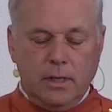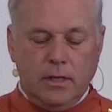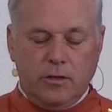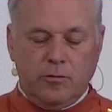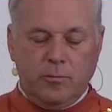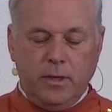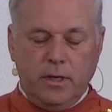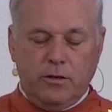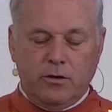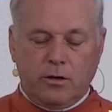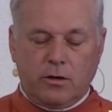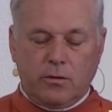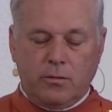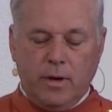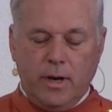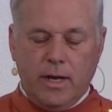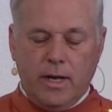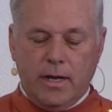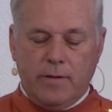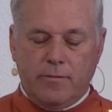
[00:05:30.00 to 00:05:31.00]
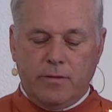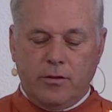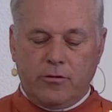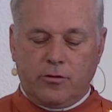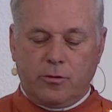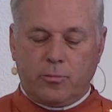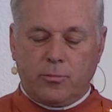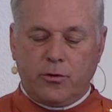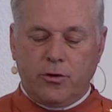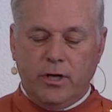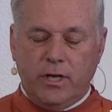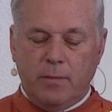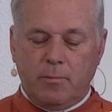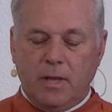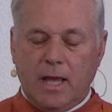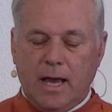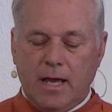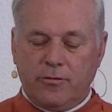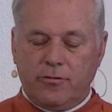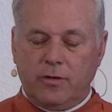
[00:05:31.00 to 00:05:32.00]
Teach me to crave the
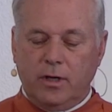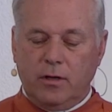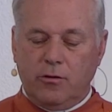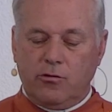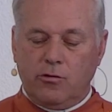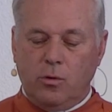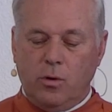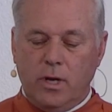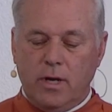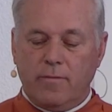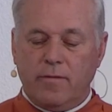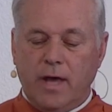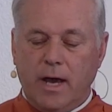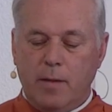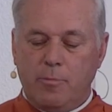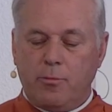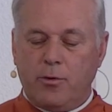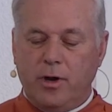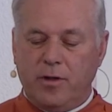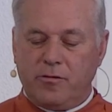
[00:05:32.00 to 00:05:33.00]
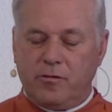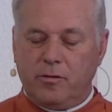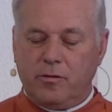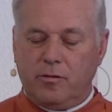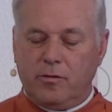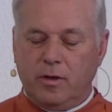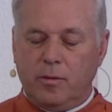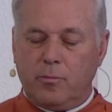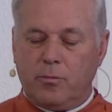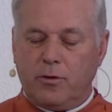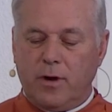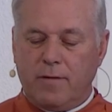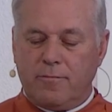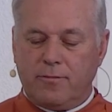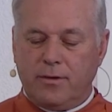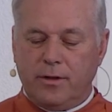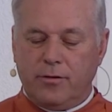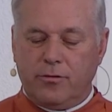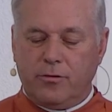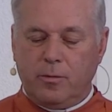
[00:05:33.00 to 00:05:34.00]
supreme lasting joy of thy presence in
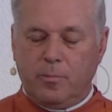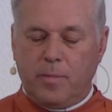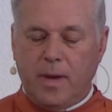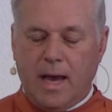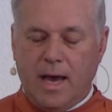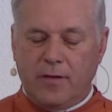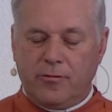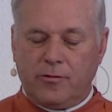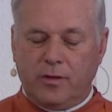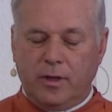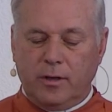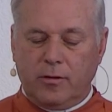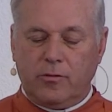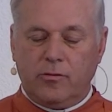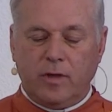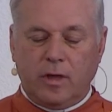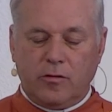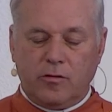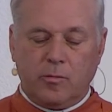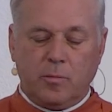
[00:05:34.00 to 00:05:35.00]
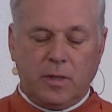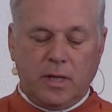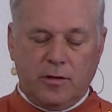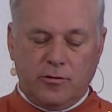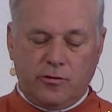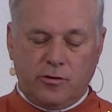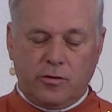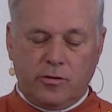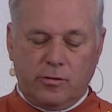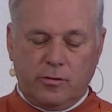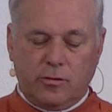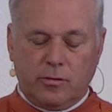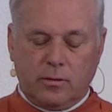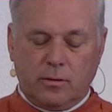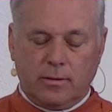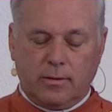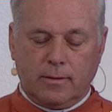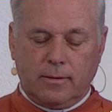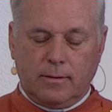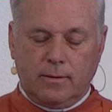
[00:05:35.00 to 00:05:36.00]
preference to passing sense pleasures.